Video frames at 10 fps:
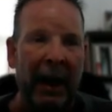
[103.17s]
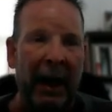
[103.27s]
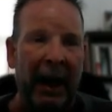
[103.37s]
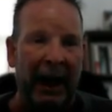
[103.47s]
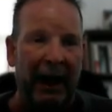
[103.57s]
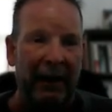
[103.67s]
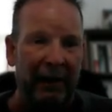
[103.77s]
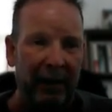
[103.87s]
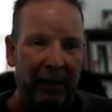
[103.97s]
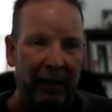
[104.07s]
and
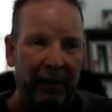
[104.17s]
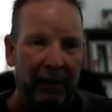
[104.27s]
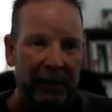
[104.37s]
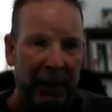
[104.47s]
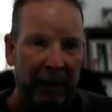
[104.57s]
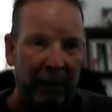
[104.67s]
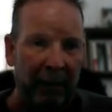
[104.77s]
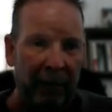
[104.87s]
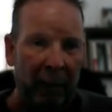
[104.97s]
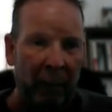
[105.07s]
0
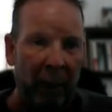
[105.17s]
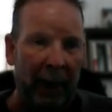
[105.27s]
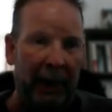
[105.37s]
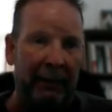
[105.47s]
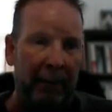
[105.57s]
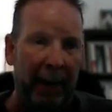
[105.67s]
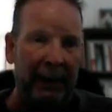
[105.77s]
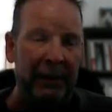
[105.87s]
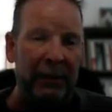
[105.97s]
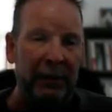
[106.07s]
for y and
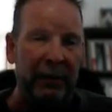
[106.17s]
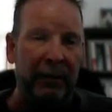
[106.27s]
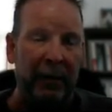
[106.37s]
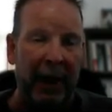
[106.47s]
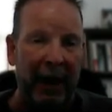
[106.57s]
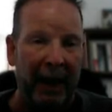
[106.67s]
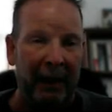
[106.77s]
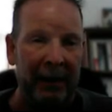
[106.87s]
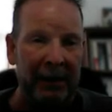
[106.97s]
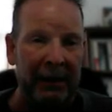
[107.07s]
minus 2 for
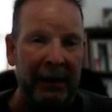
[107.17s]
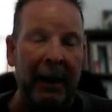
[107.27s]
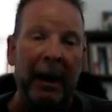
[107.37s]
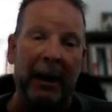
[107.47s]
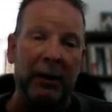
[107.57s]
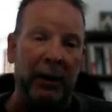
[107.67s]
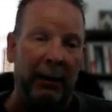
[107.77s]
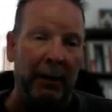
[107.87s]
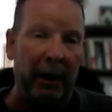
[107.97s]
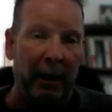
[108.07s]
x, and you
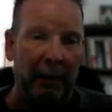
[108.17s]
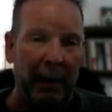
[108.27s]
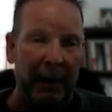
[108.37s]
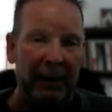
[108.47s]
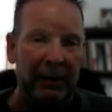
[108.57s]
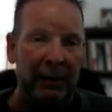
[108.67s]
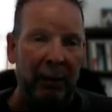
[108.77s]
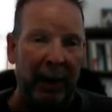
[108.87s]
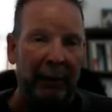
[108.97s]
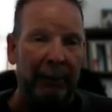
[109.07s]
get minus
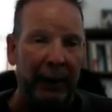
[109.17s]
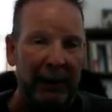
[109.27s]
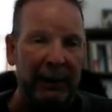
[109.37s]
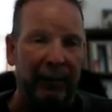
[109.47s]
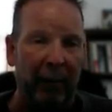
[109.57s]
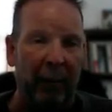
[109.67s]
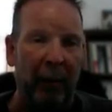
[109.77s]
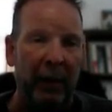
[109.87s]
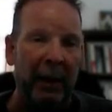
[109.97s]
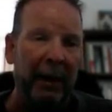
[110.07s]
2a plus
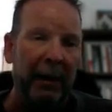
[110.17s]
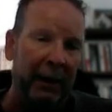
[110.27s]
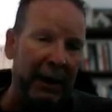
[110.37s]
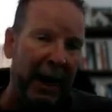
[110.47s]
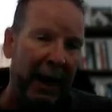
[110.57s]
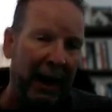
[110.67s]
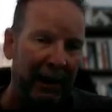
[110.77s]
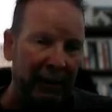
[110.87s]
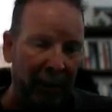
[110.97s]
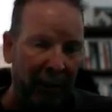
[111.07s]
4. Then you
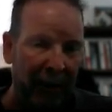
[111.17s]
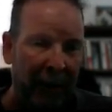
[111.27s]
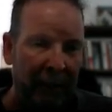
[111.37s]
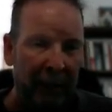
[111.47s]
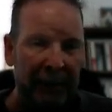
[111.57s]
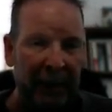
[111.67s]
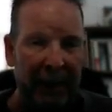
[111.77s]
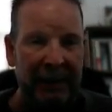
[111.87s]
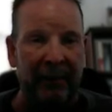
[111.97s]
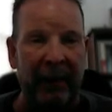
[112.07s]
add 2a to both
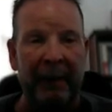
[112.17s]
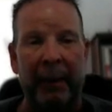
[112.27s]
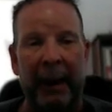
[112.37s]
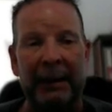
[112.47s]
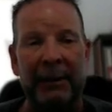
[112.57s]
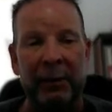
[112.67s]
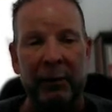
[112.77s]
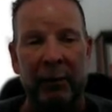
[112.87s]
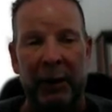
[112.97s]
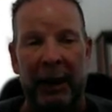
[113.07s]
sides, divide by
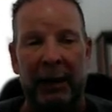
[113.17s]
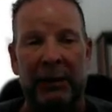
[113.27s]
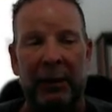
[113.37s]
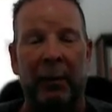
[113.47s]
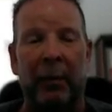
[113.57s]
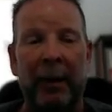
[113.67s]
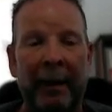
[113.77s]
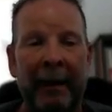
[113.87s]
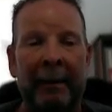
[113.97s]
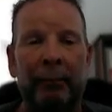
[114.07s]
2, and you get 2.
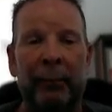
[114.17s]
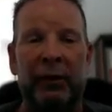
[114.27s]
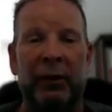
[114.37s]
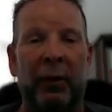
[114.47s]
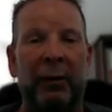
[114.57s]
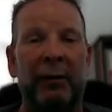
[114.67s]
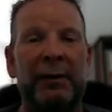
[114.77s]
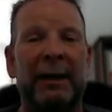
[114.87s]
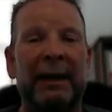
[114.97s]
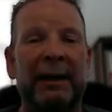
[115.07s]
But you know there's
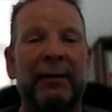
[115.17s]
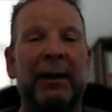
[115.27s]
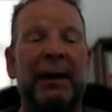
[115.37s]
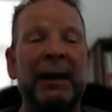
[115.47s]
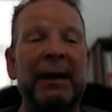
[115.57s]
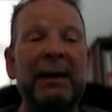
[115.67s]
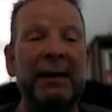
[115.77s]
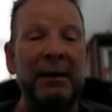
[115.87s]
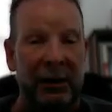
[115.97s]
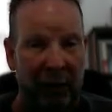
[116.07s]
an even
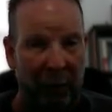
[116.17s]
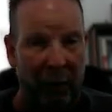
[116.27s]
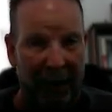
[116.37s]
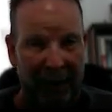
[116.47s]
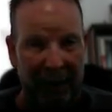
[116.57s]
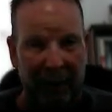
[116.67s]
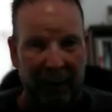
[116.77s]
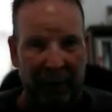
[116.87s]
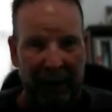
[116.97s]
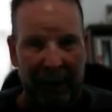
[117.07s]
easier way to
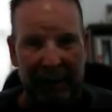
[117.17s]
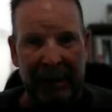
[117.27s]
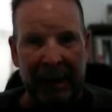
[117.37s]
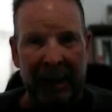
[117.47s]
do this.